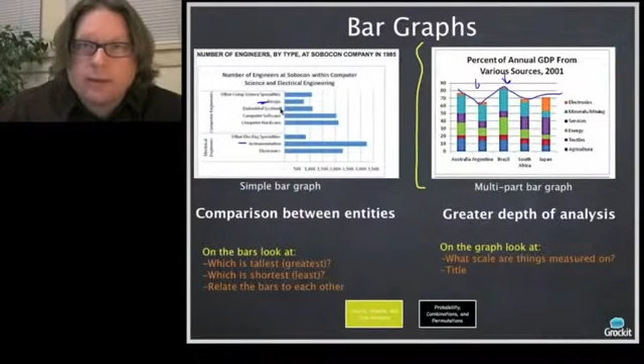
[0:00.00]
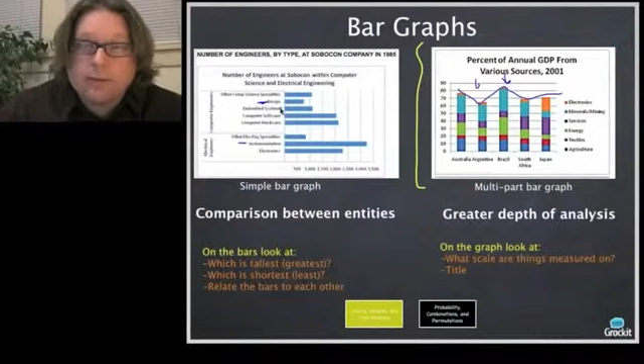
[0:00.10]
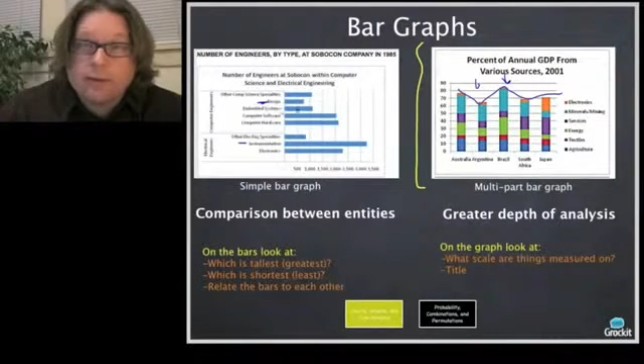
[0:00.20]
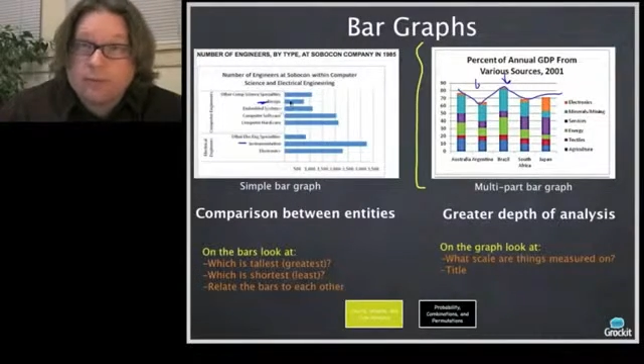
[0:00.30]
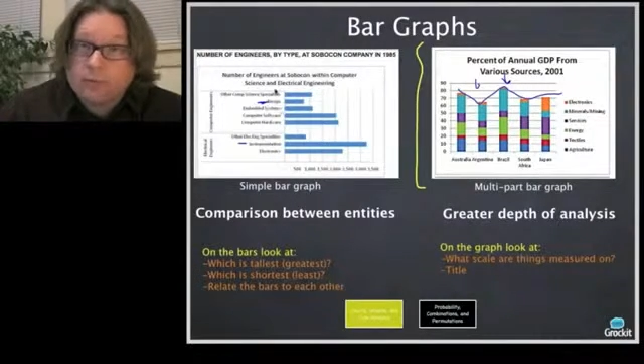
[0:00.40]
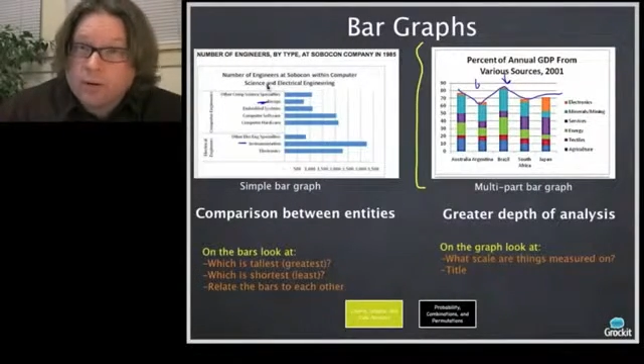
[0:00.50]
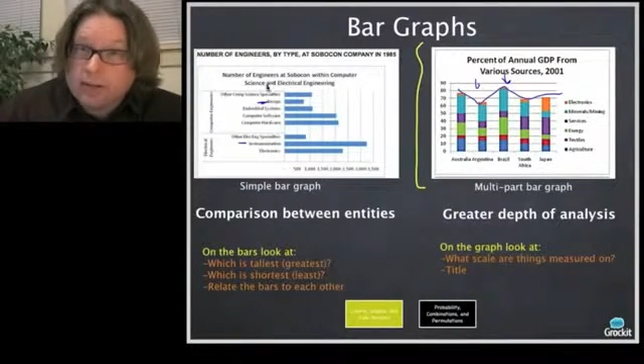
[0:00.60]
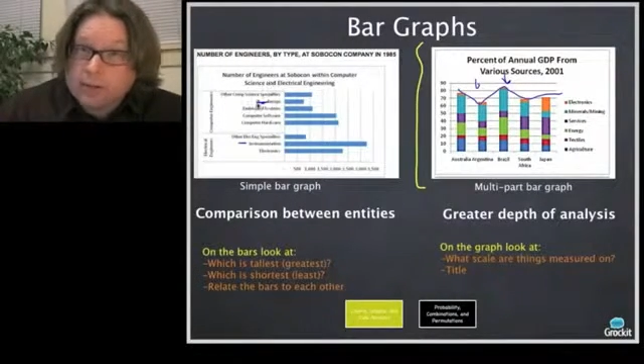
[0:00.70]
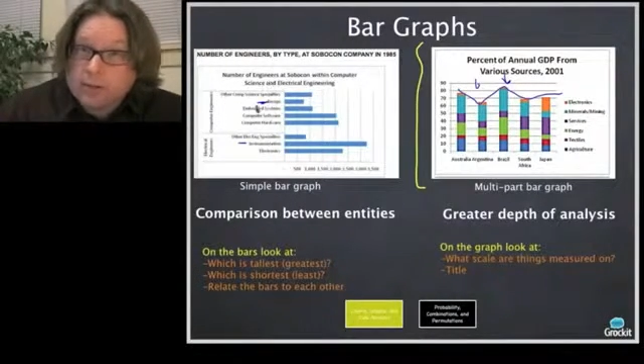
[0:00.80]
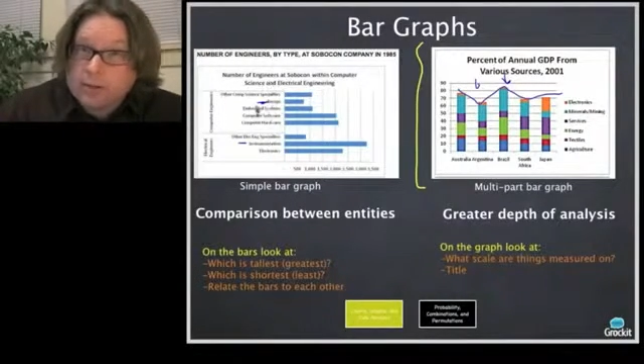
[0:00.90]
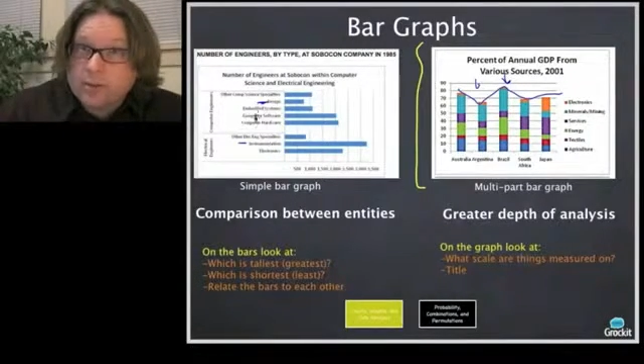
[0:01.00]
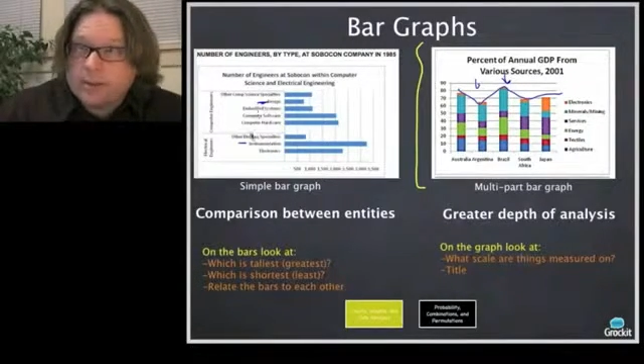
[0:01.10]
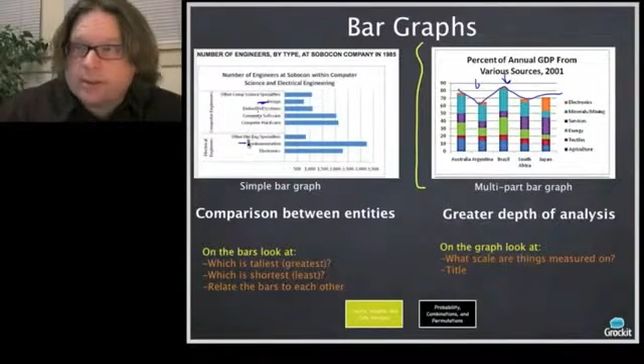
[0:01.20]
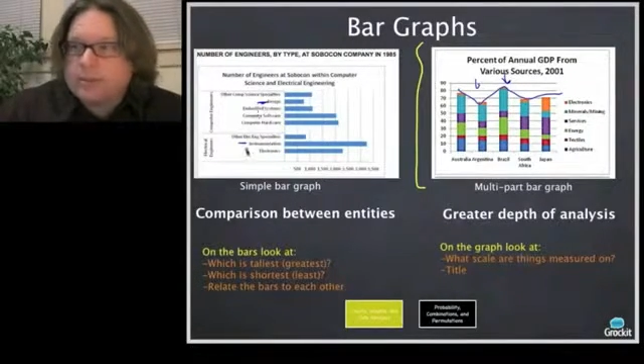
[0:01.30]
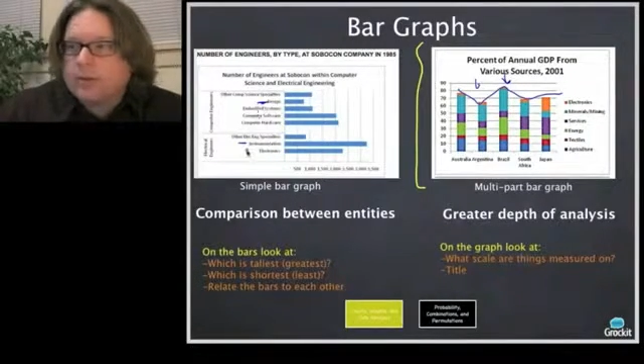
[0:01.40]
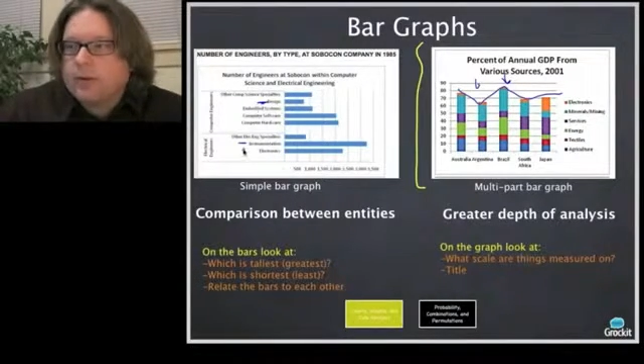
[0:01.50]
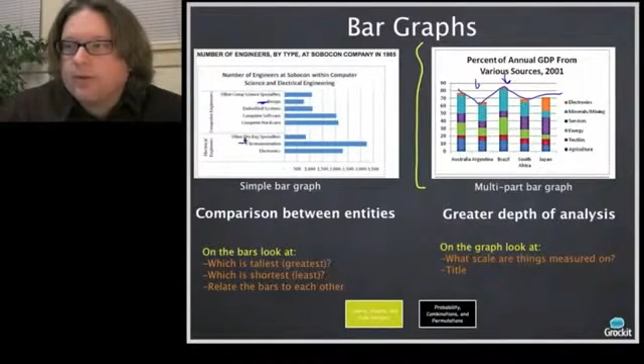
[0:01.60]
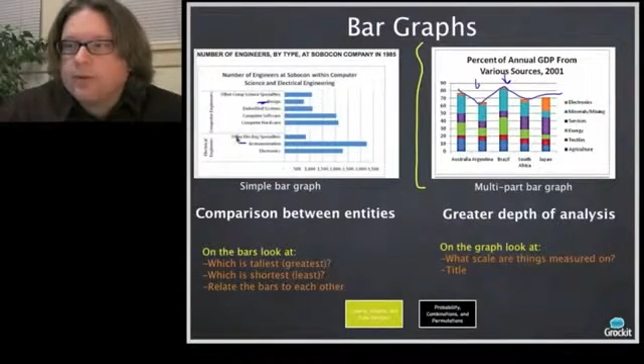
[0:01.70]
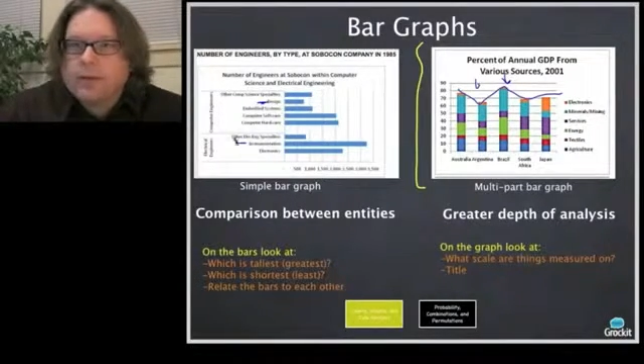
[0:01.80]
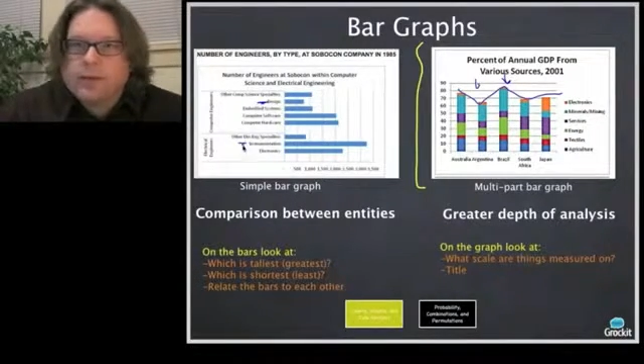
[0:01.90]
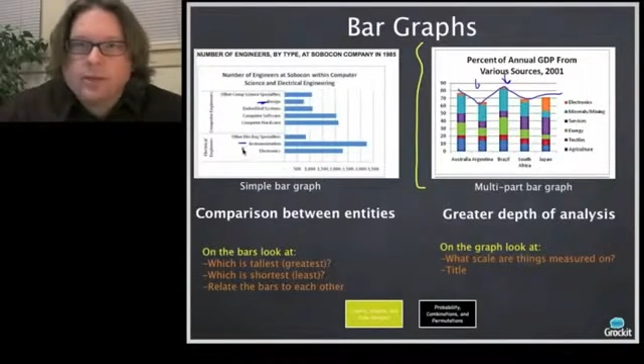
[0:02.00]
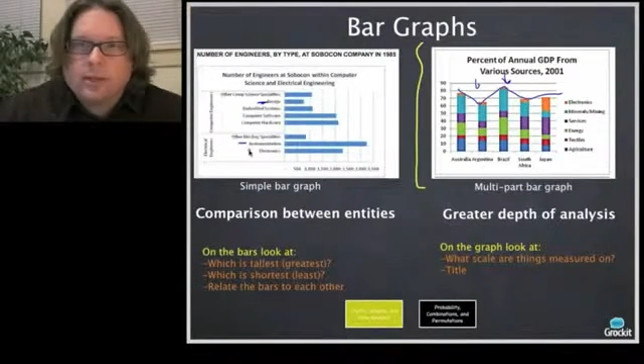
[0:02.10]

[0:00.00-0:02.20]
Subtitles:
a lot of wrong answer choices will often hinge